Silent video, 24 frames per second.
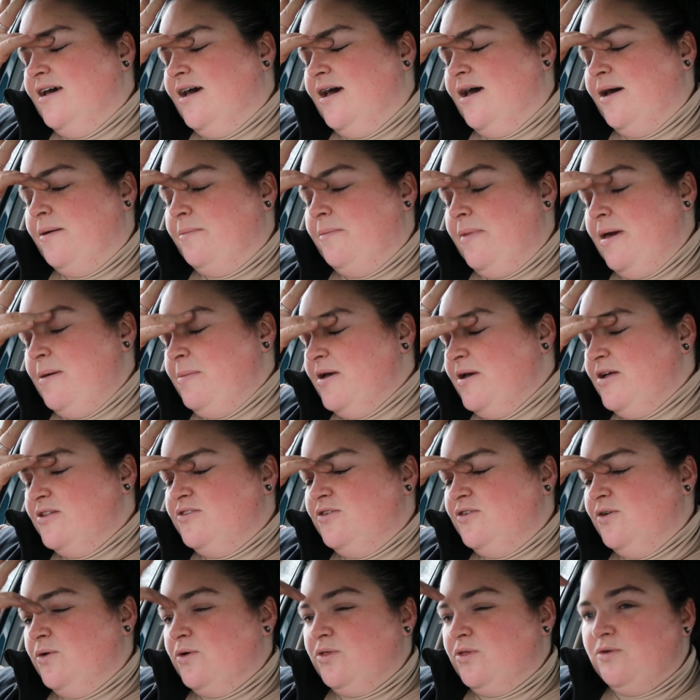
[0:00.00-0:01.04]
Maybe I'll
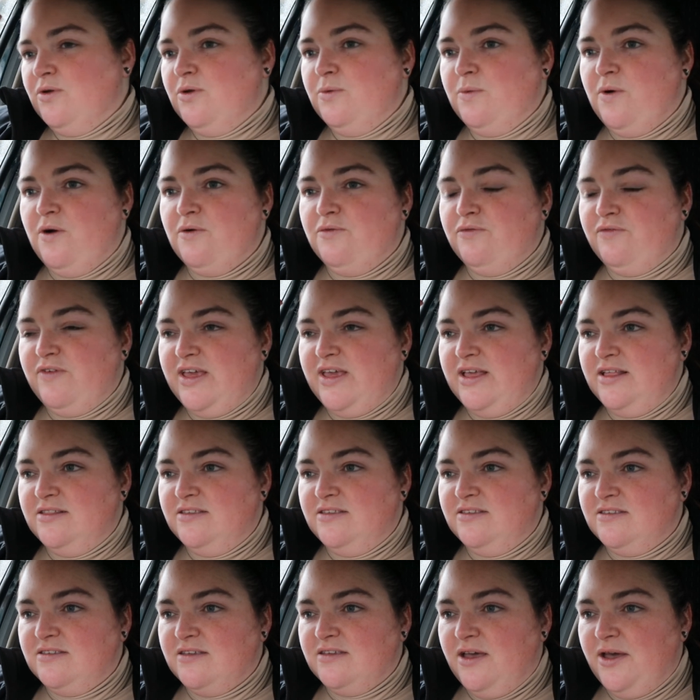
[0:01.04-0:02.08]
talk through what
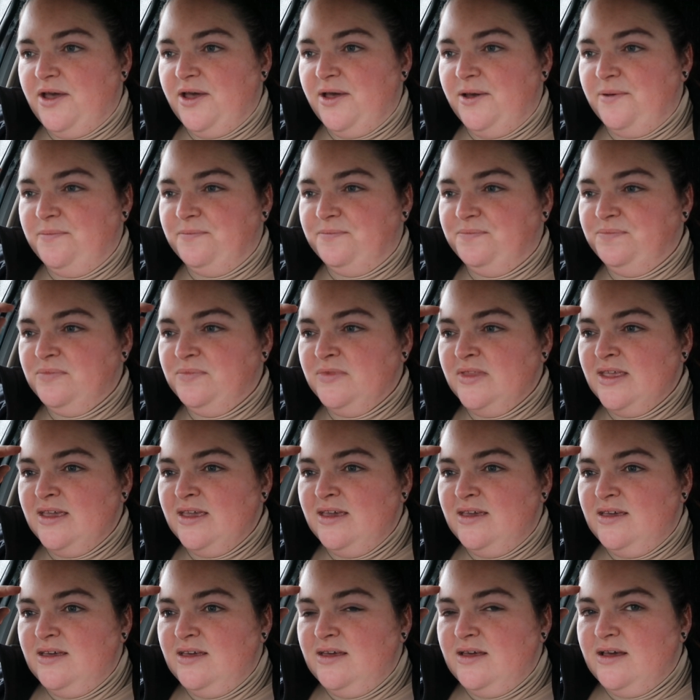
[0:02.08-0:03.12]
feeds I've
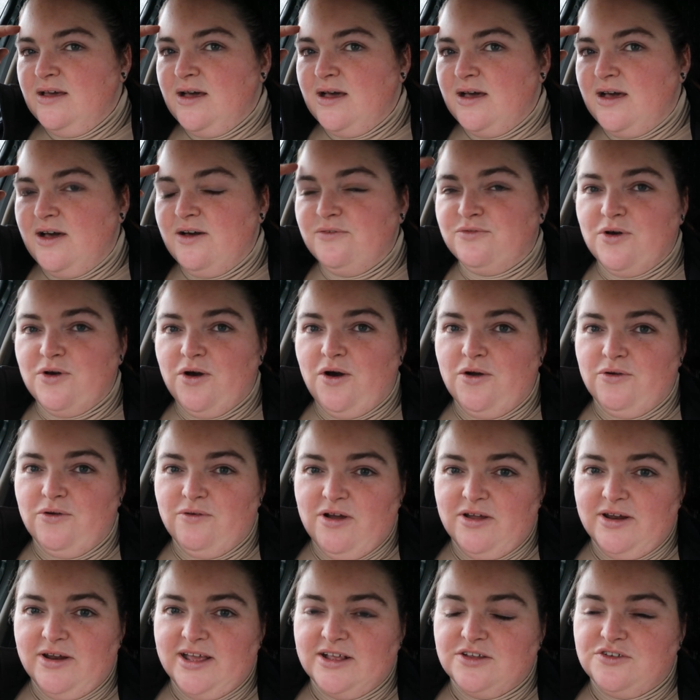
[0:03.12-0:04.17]
got
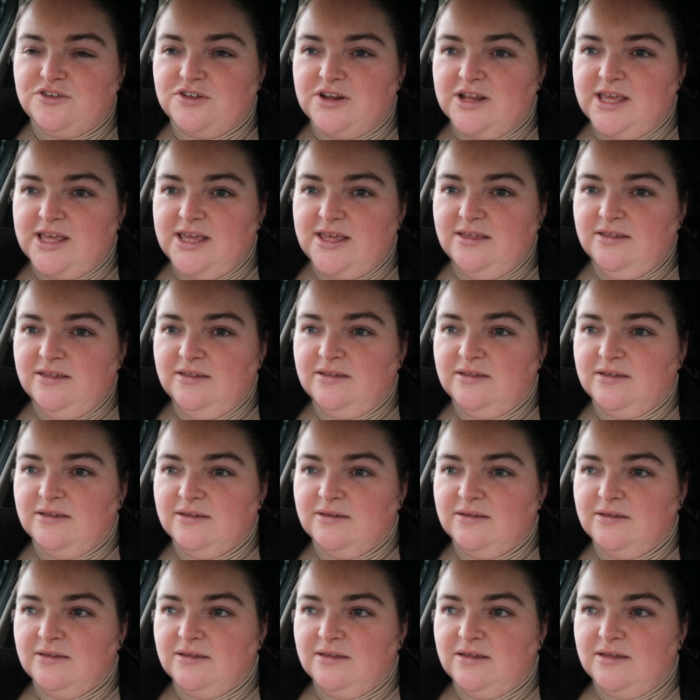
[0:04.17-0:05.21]
her on, actually.
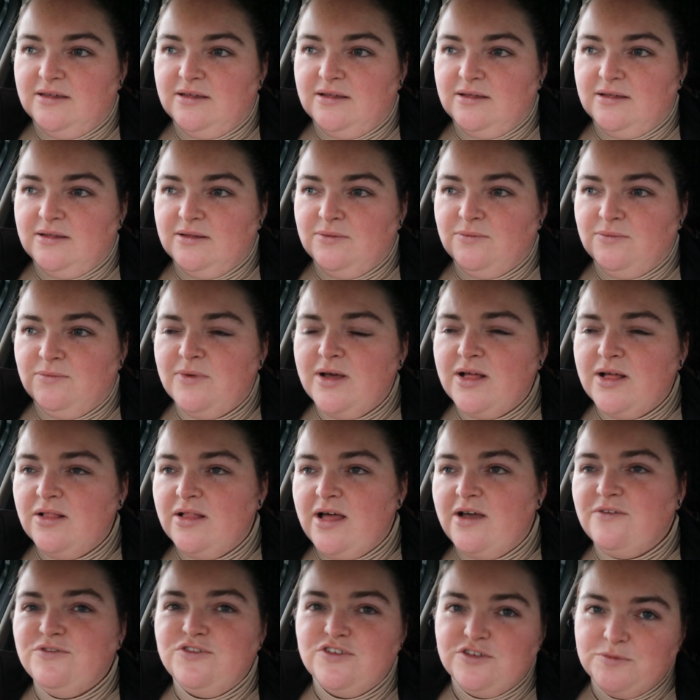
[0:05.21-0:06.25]

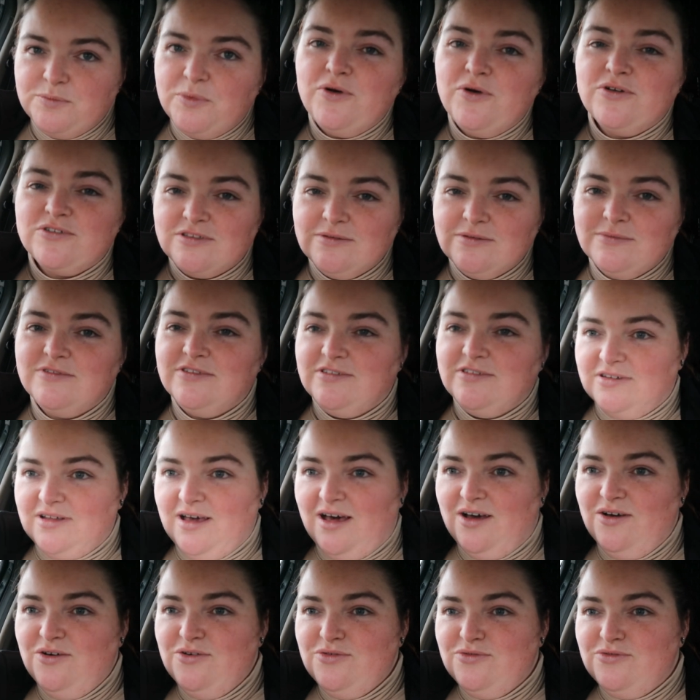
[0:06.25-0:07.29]
Well, I've just bought some
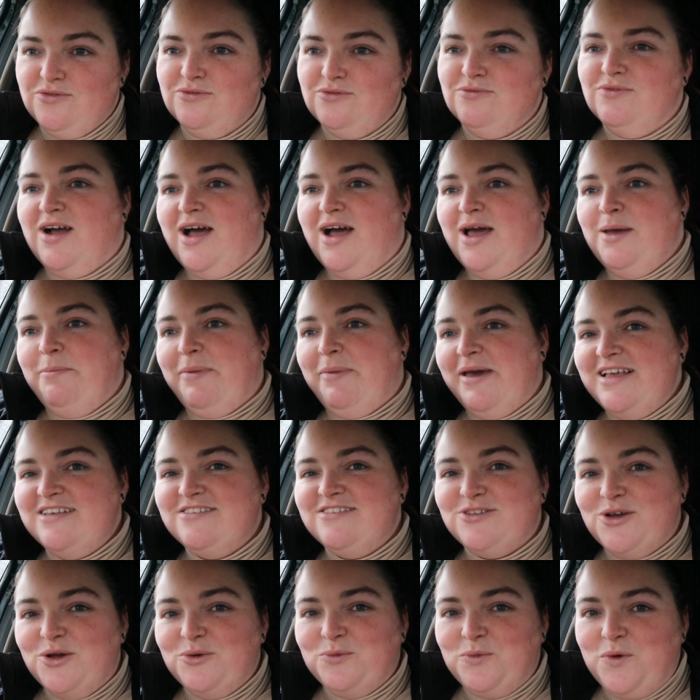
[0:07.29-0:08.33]
stuff, right,
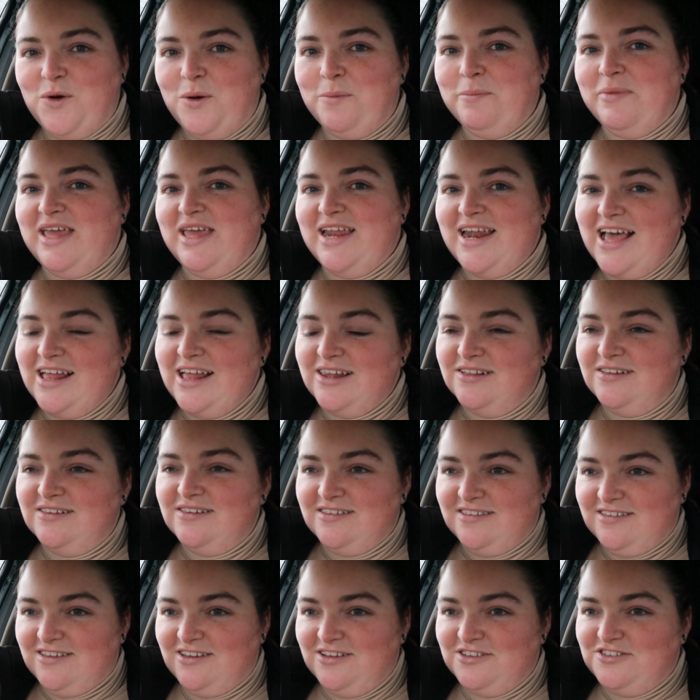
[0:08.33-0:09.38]
based on what me and Helen
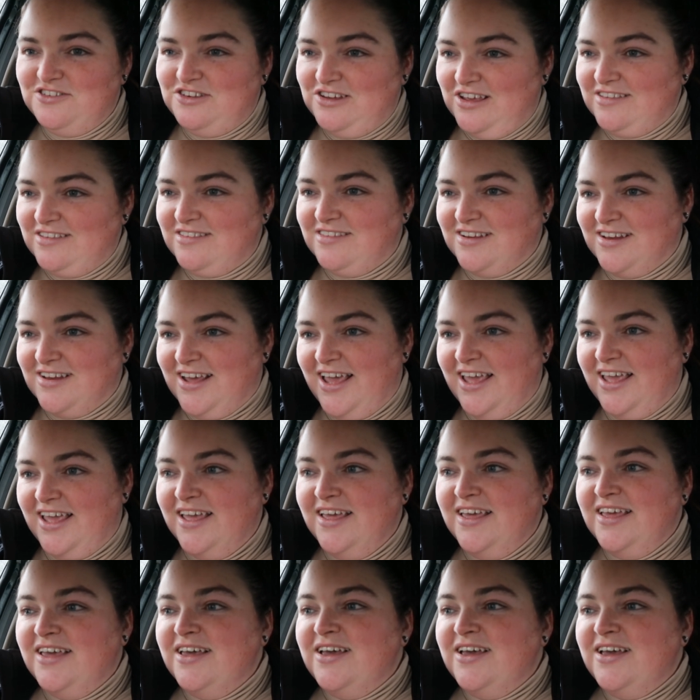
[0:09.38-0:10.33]
discussed yesterday.